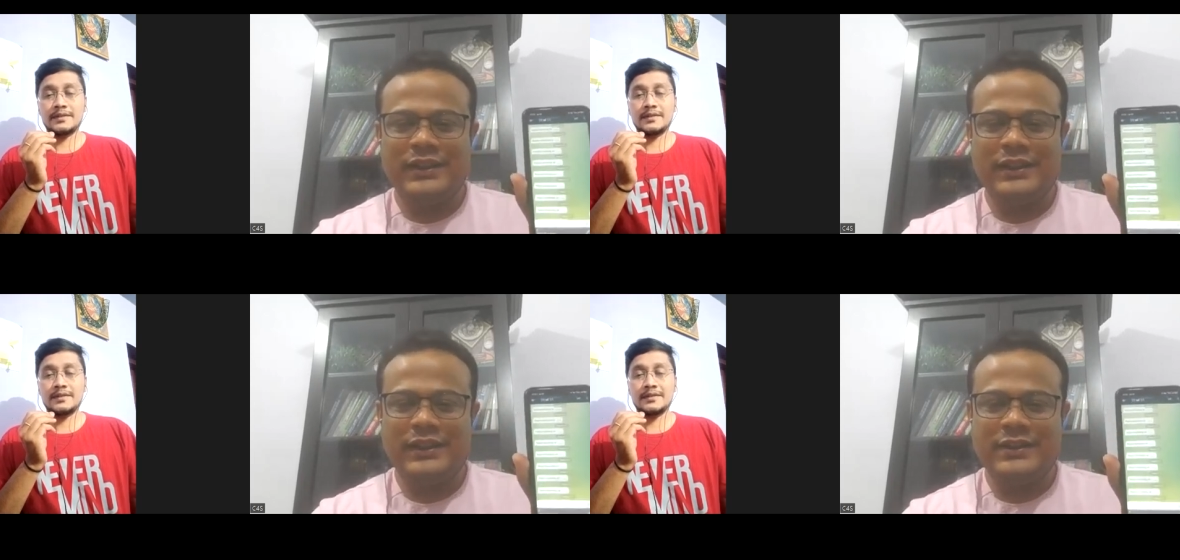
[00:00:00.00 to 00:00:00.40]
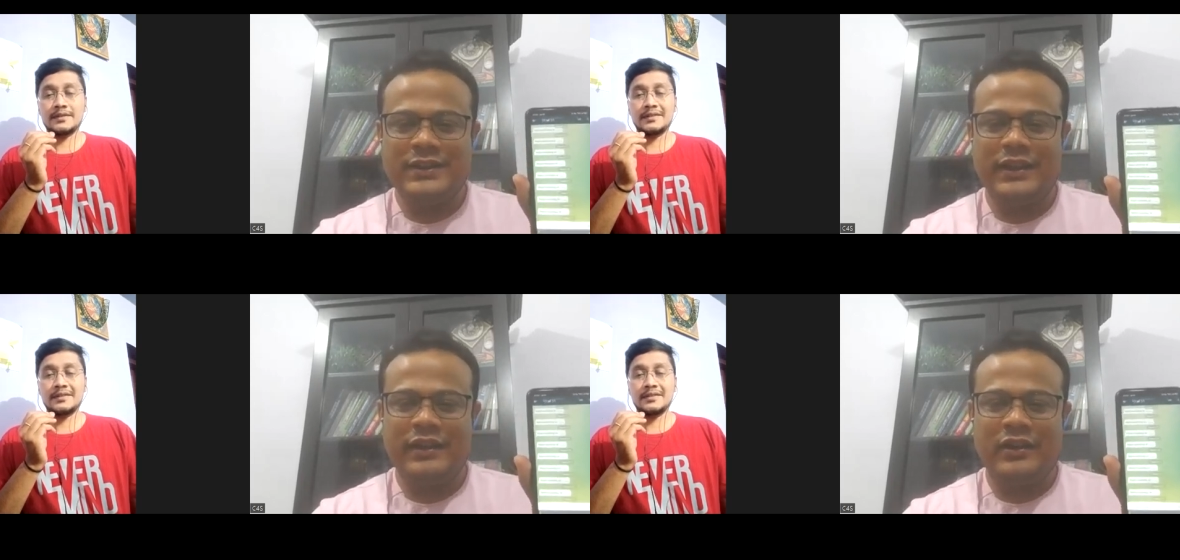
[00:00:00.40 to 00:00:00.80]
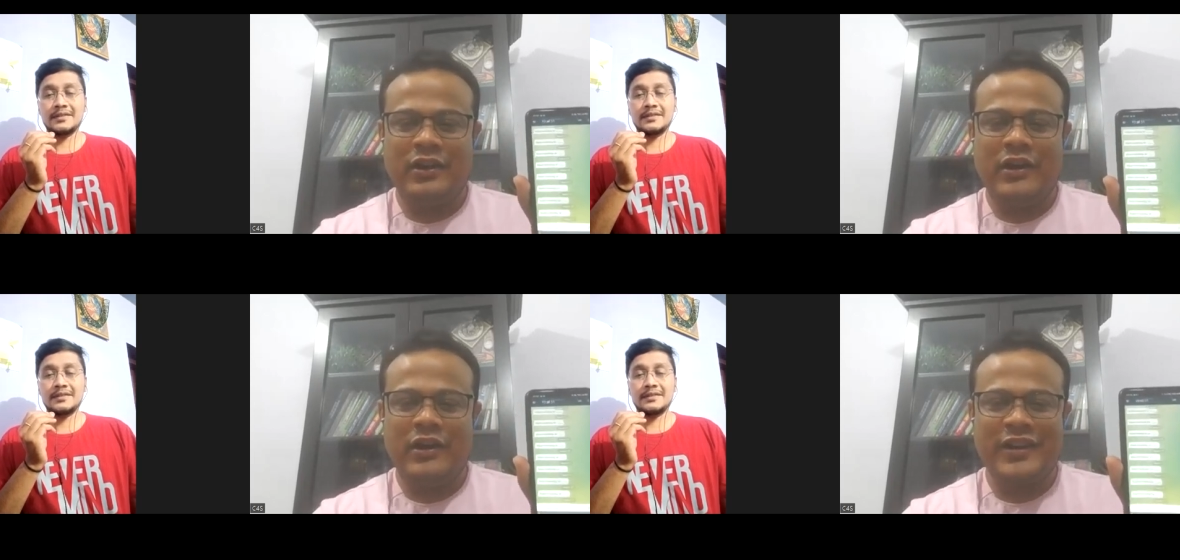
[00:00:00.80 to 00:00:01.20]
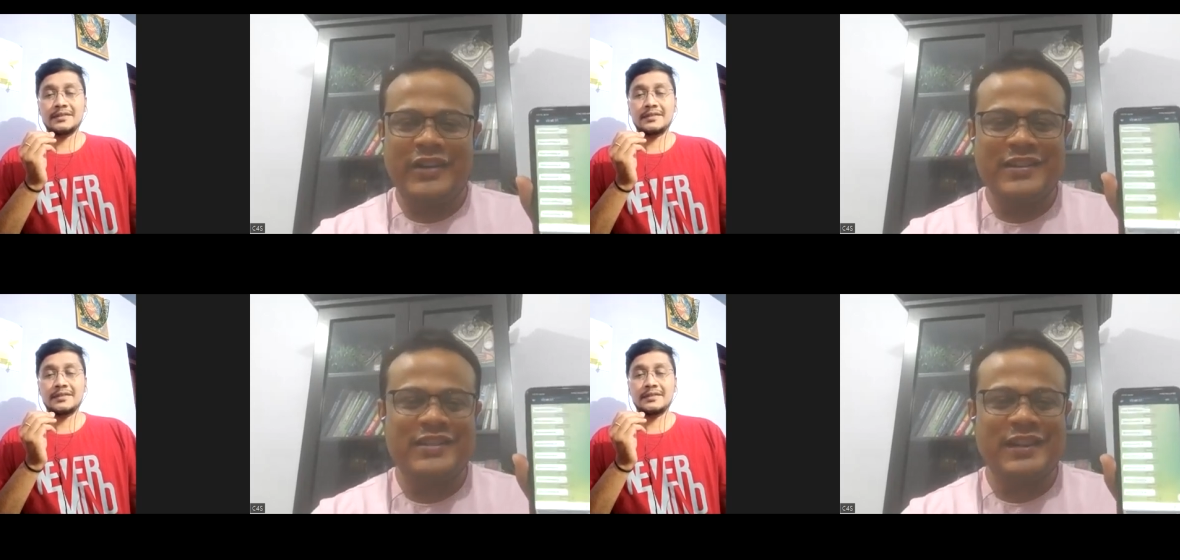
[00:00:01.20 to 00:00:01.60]
Speaker 1: uh, see how
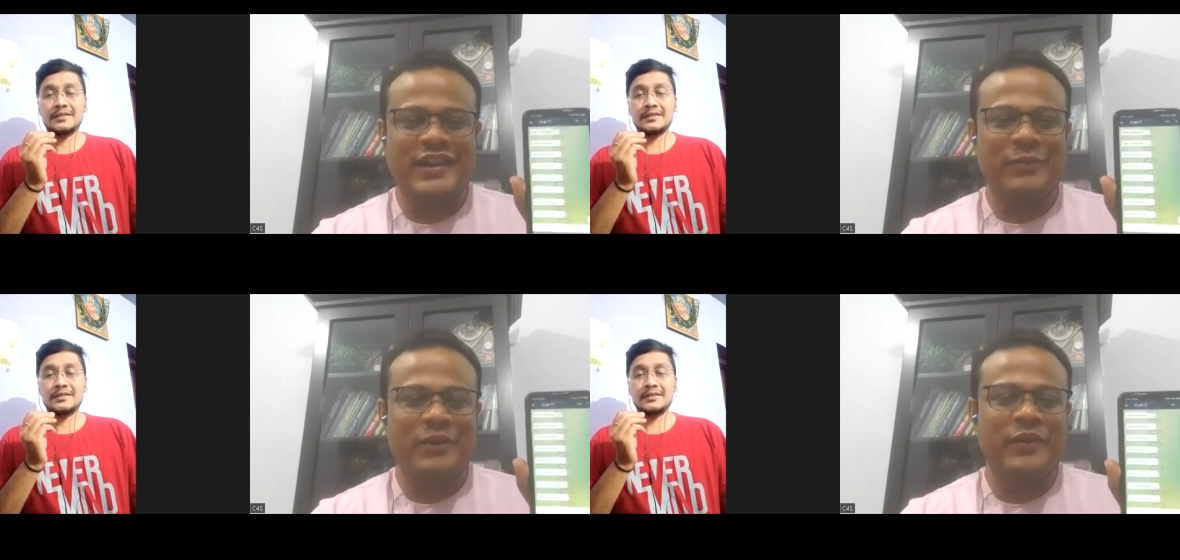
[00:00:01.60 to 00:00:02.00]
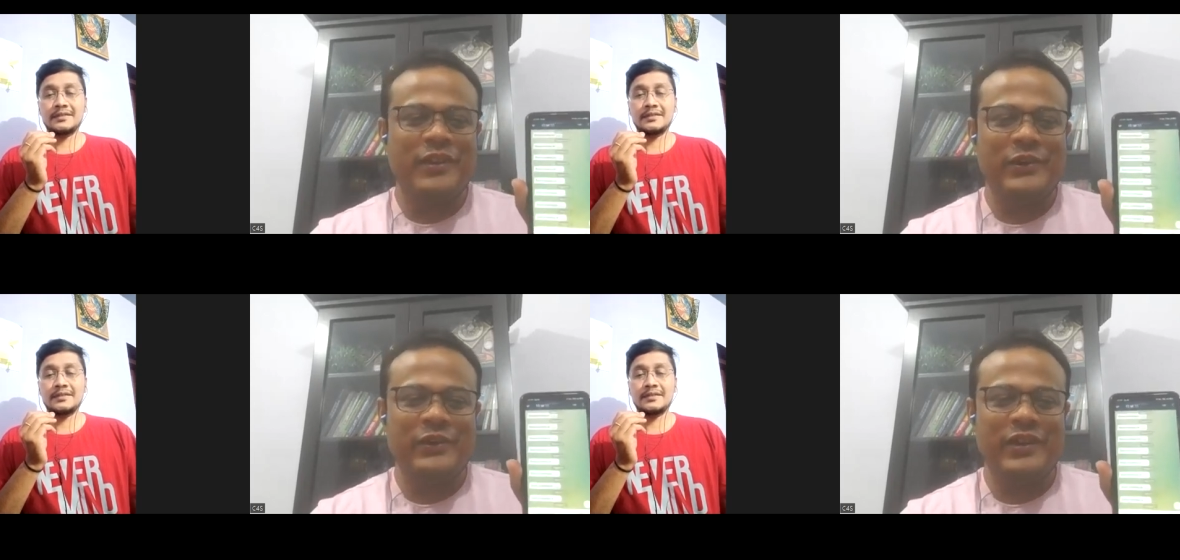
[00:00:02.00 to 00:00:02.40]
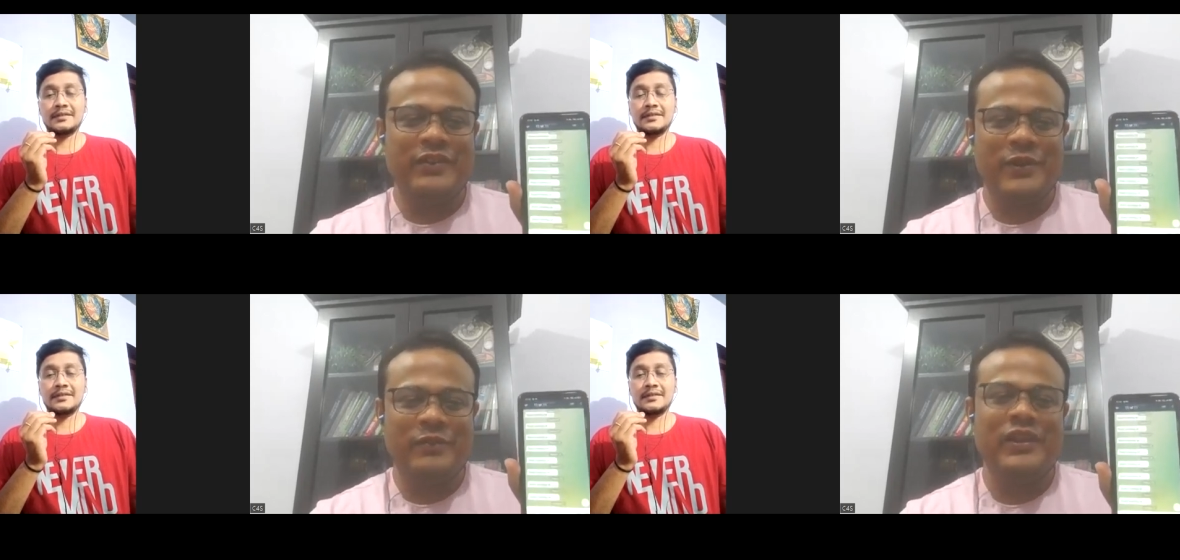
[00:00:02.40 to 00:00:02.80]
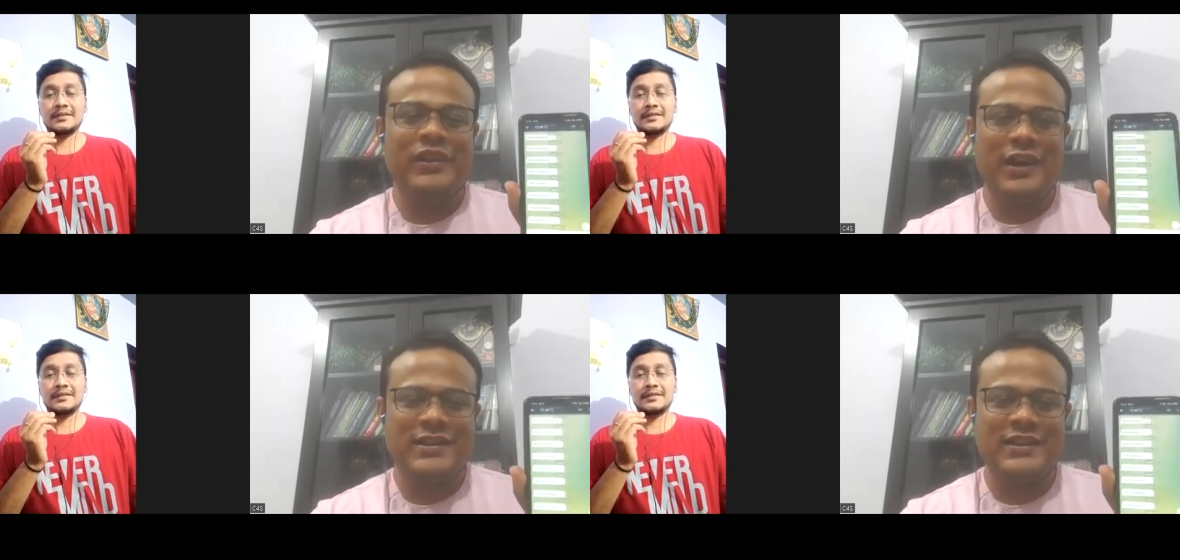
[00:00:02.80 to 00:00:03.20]
consistent Pawan you were from the
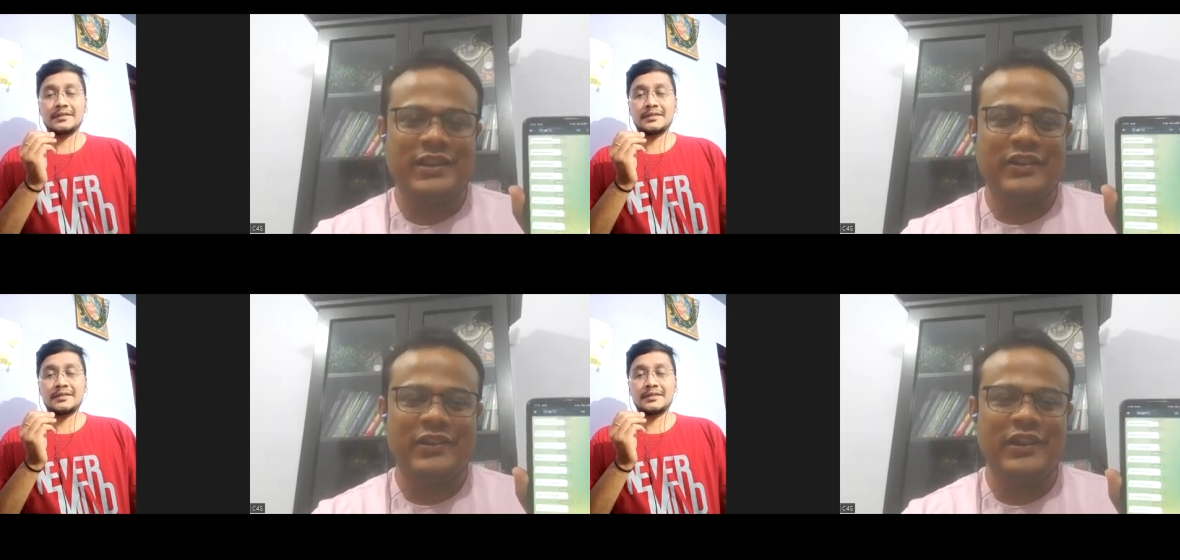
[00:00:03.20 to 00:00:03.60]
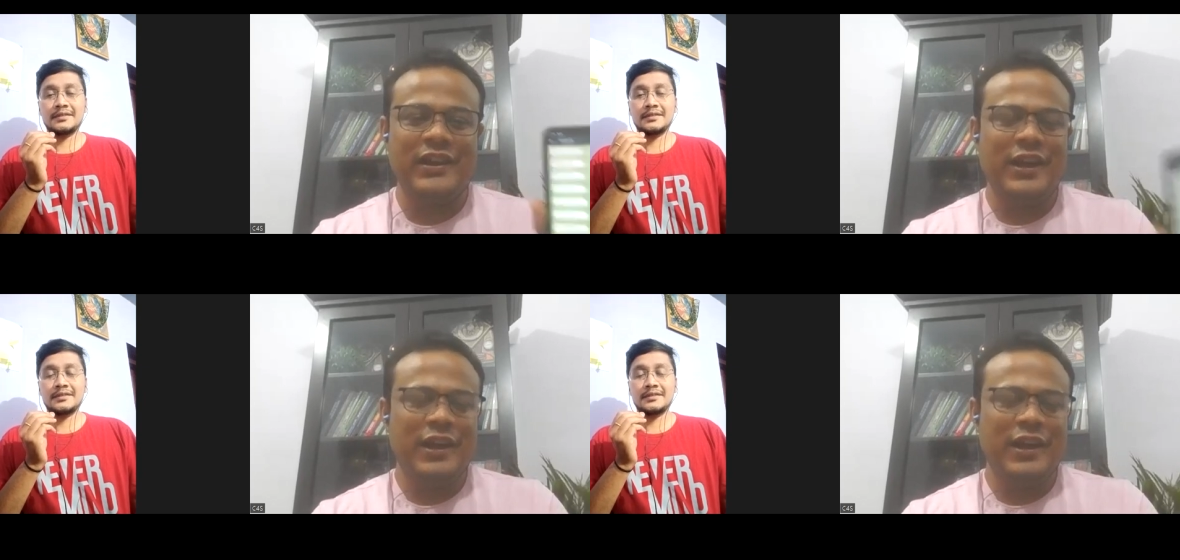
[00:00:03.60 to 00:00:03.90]
last year only.